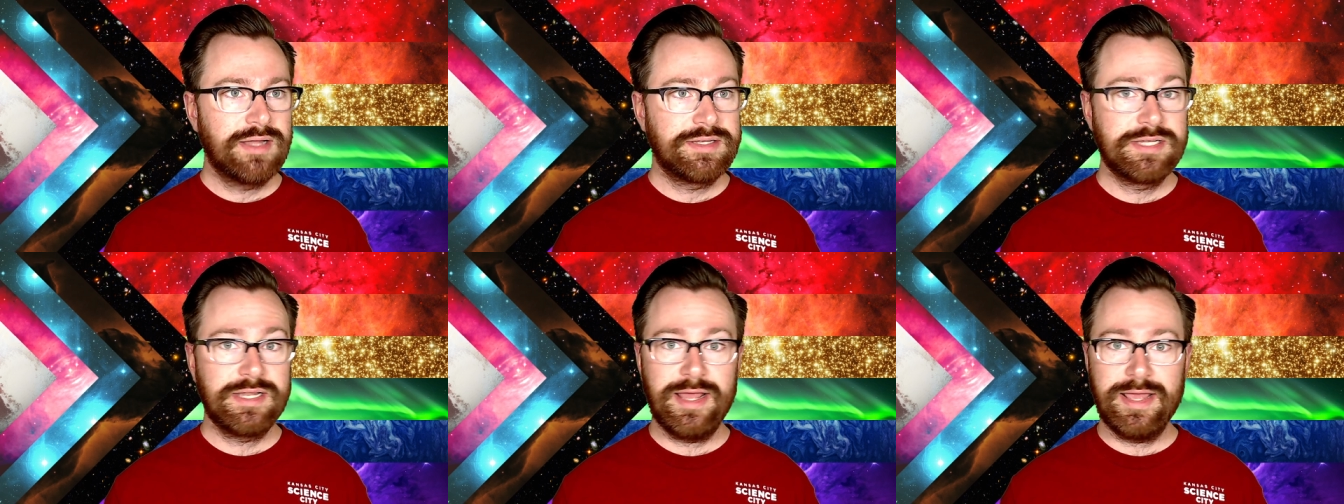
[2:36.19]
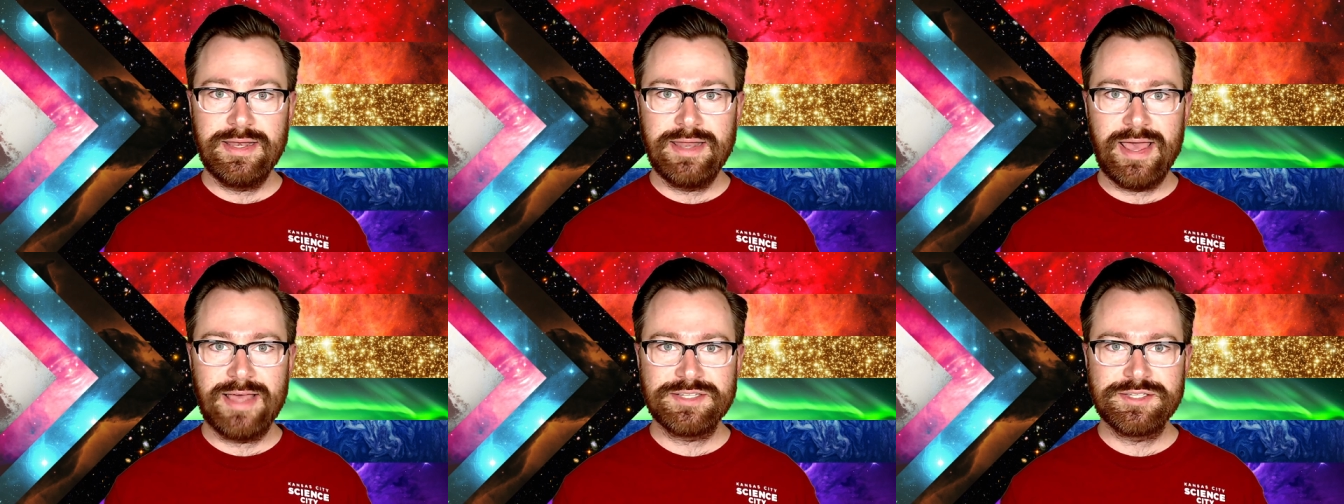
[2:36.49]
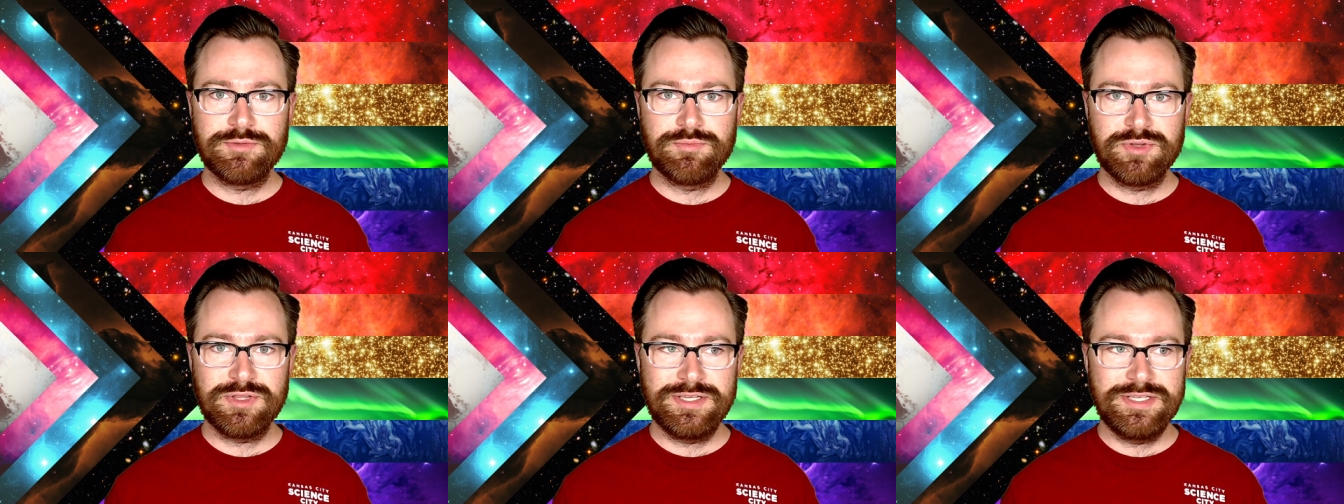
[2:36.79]
today,
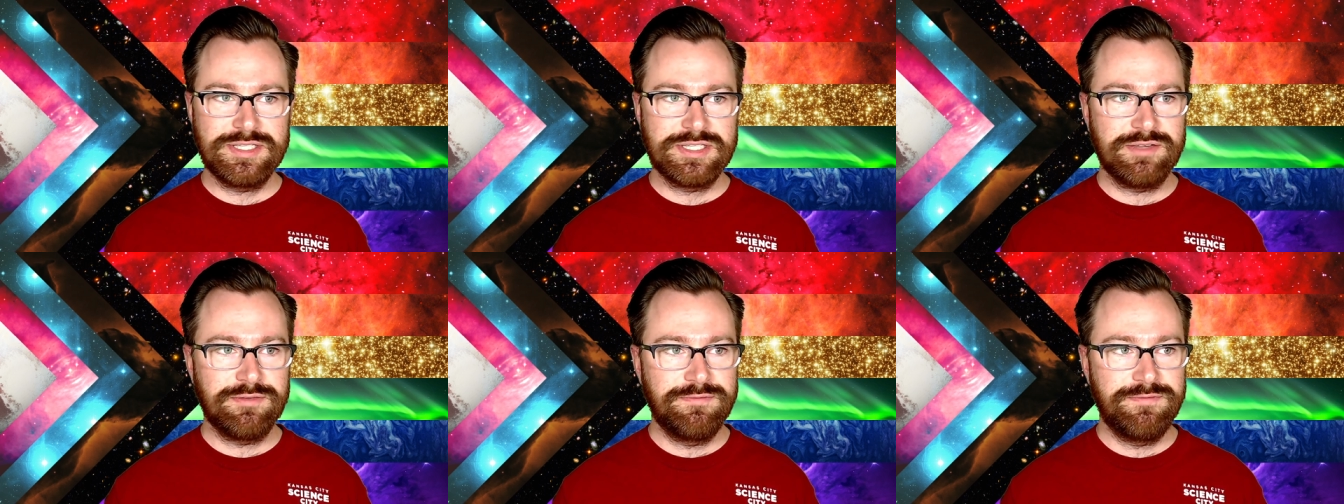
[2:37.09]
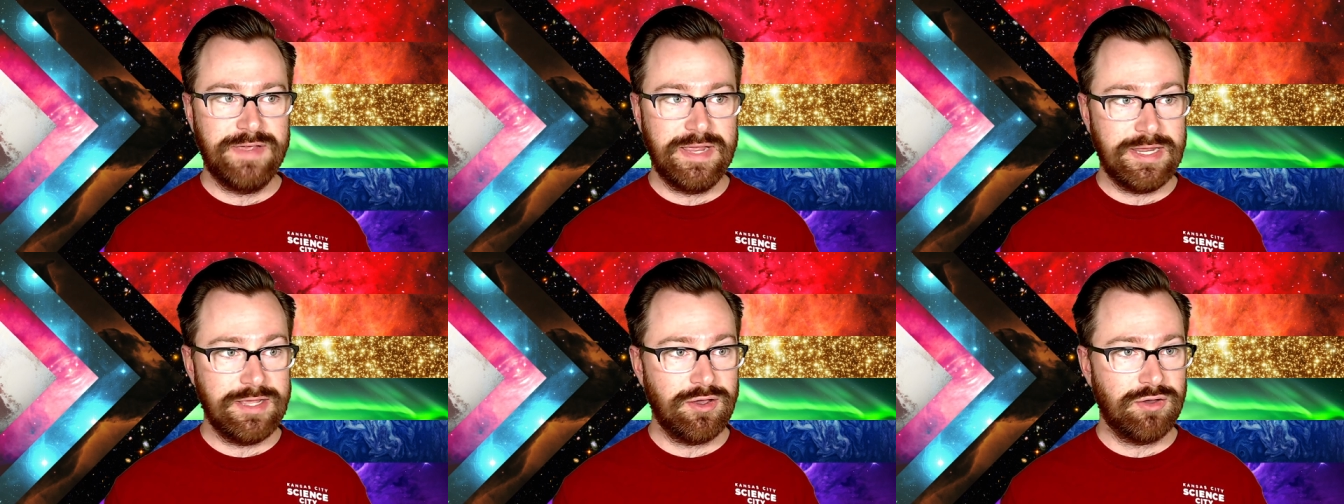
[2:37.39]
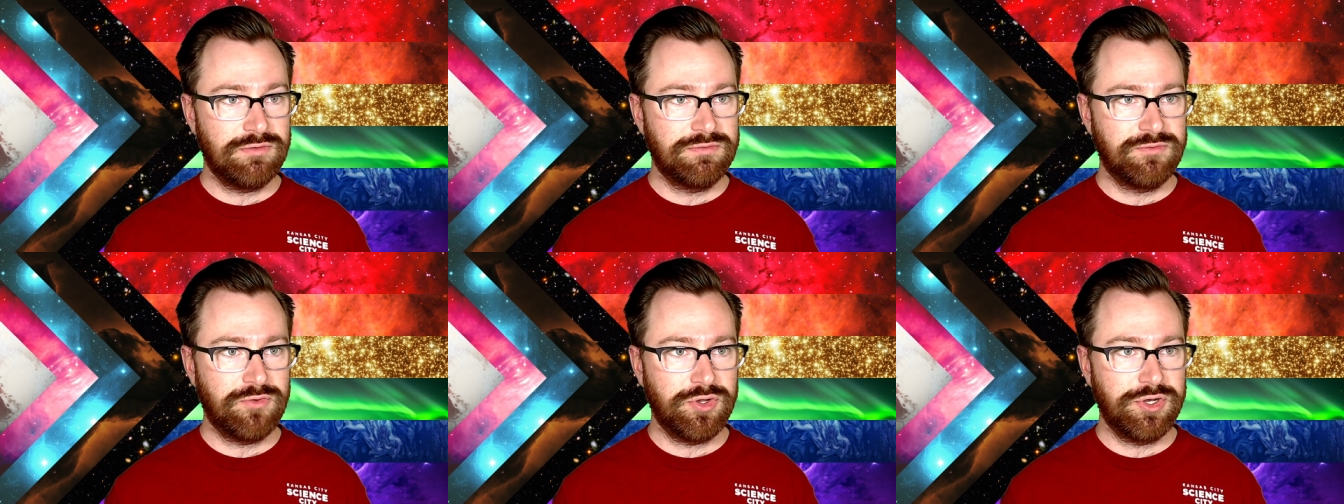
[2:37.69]
NASA released
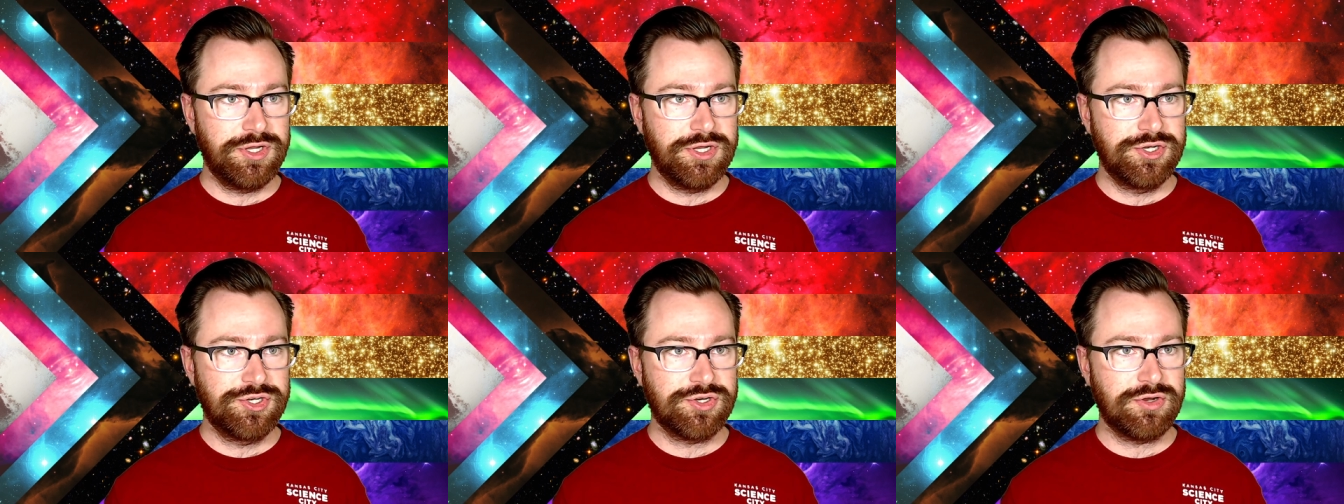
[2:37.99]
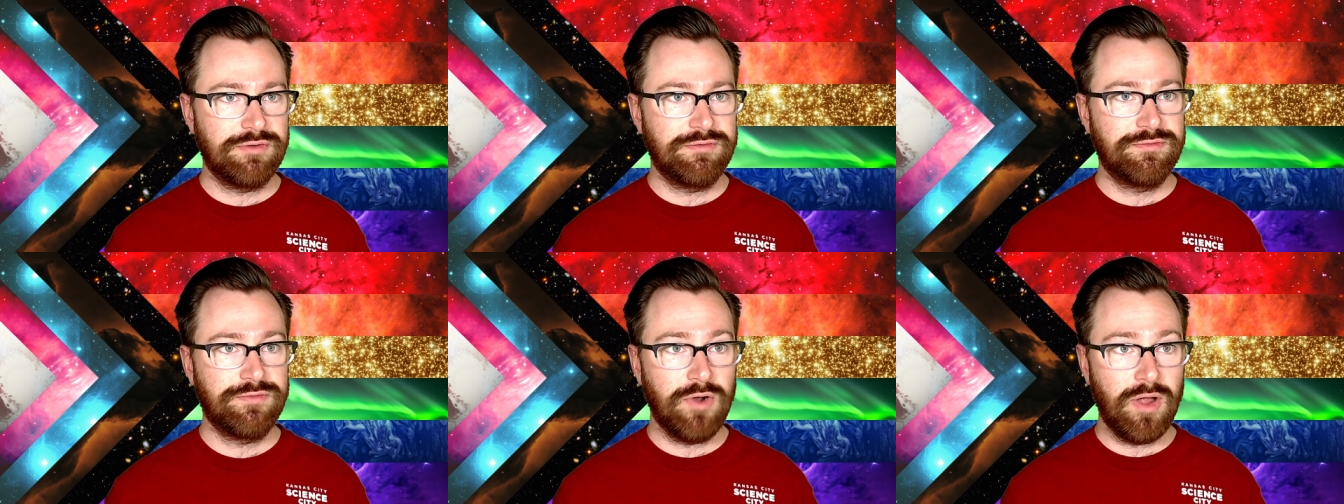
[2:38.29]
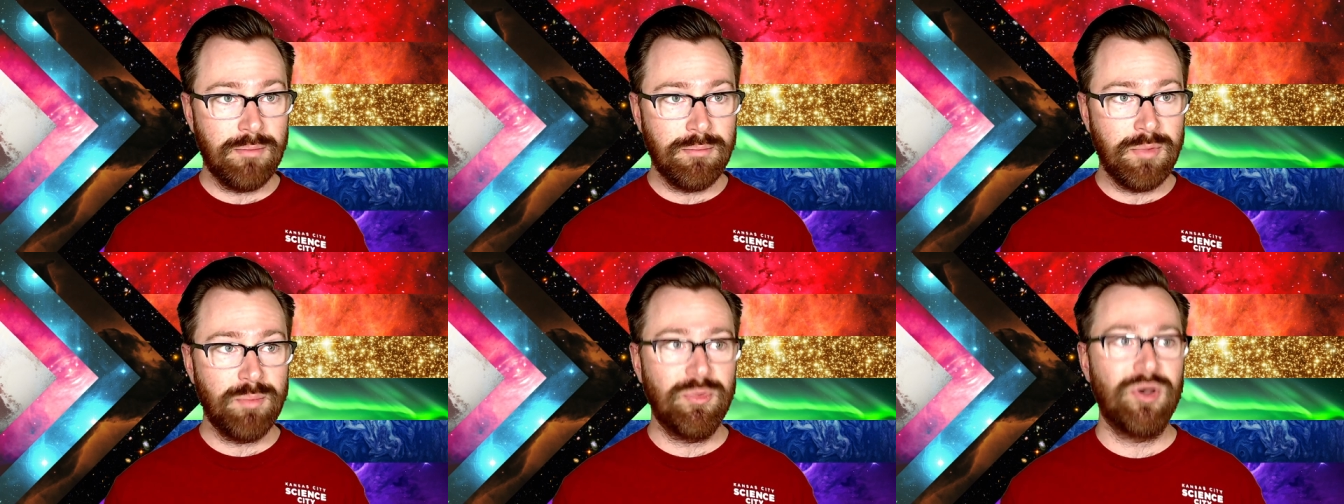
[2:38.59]
video footage
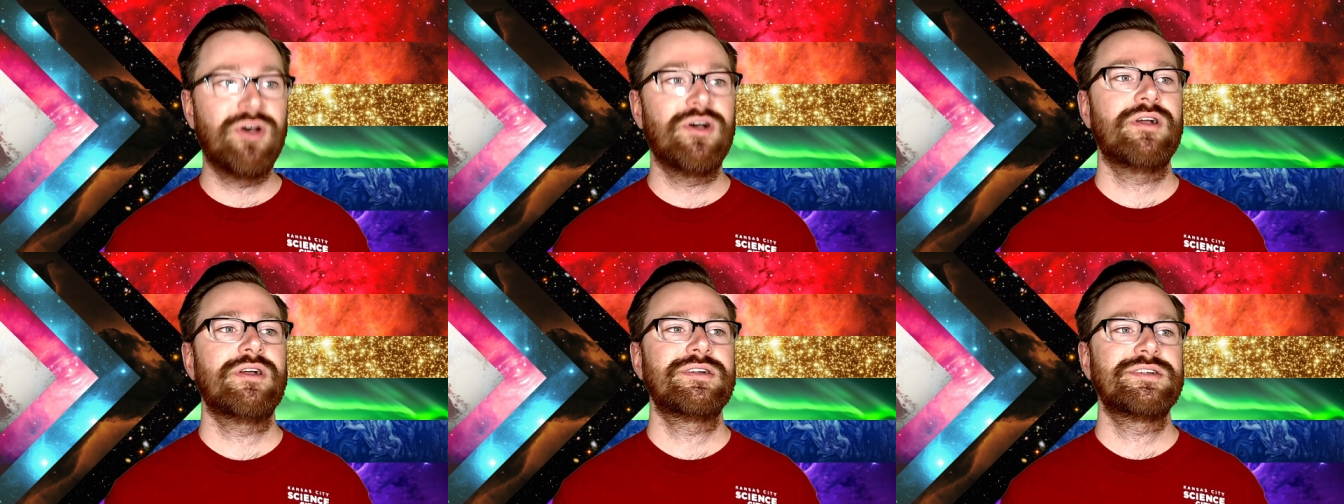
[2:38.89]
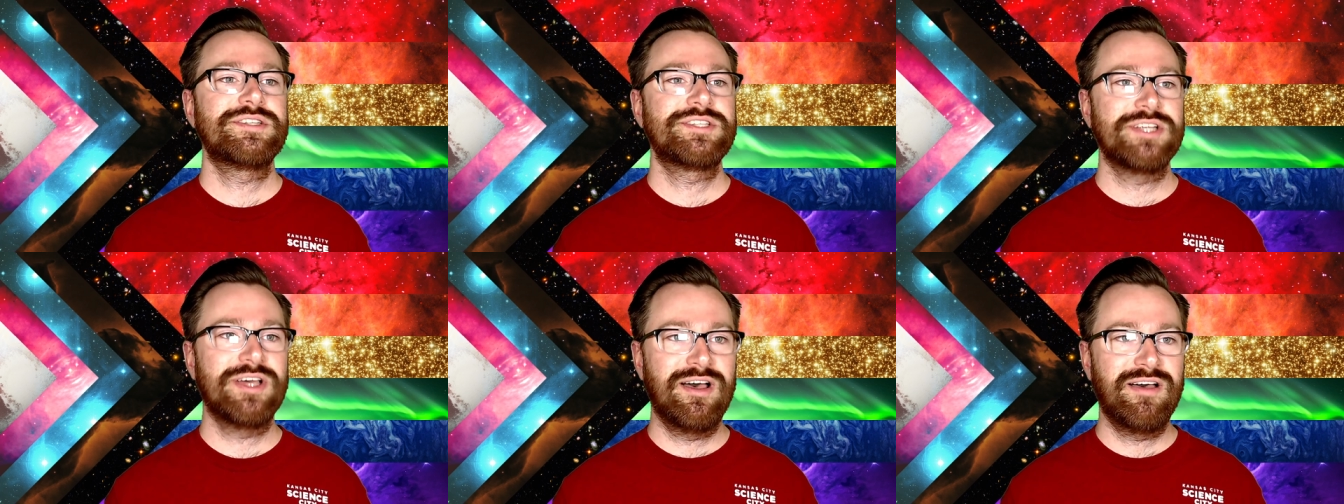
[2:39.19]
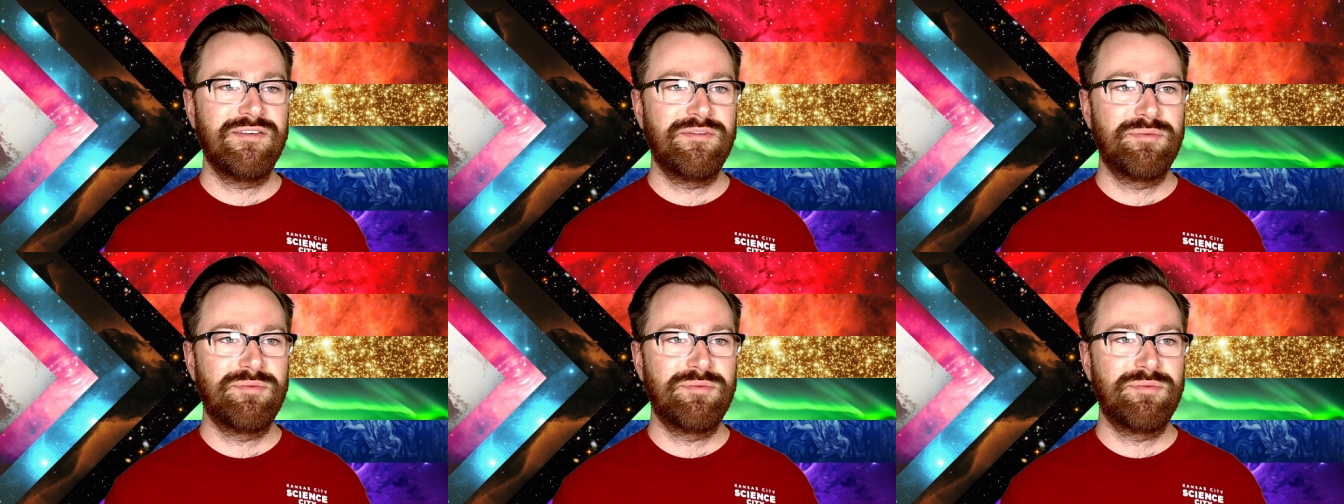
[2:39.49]
from Mars of